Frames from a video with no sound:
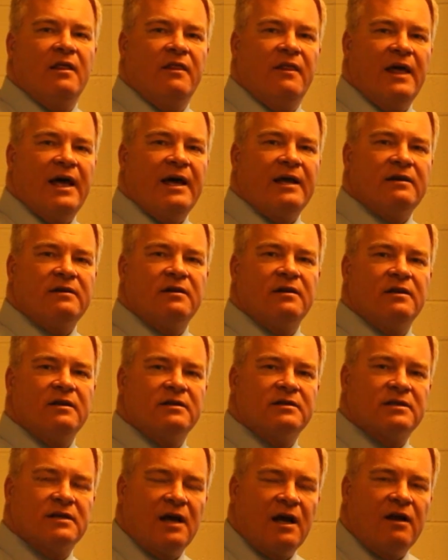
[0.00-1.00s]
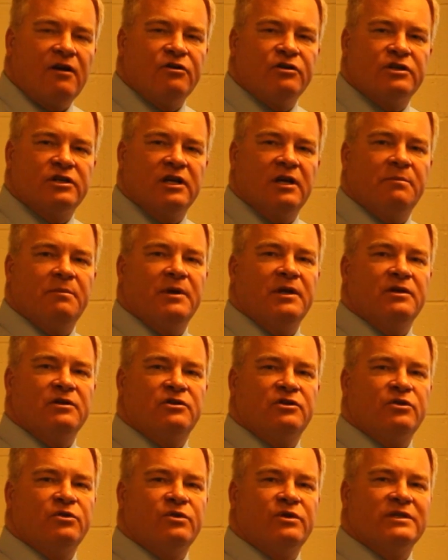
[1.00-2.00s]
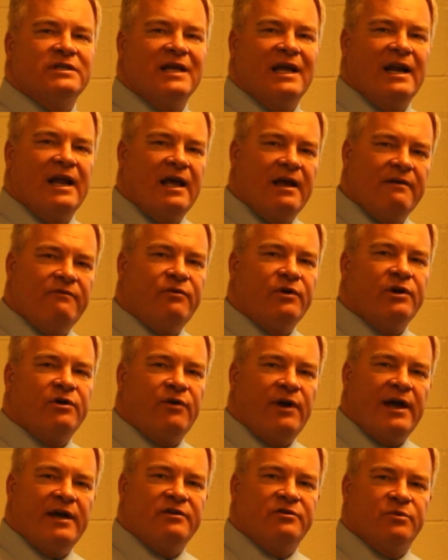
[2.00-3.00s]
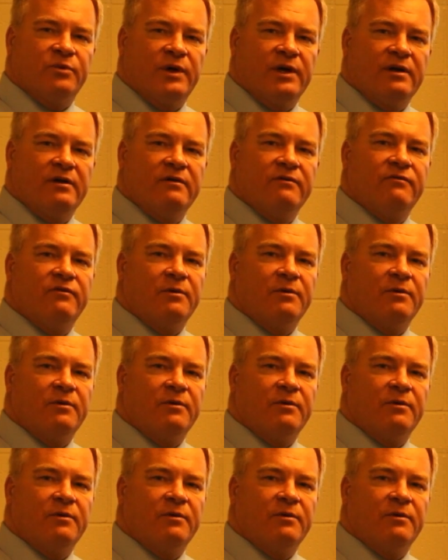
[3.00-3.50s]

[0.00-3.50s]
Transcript: That scholarship ensures that every graduate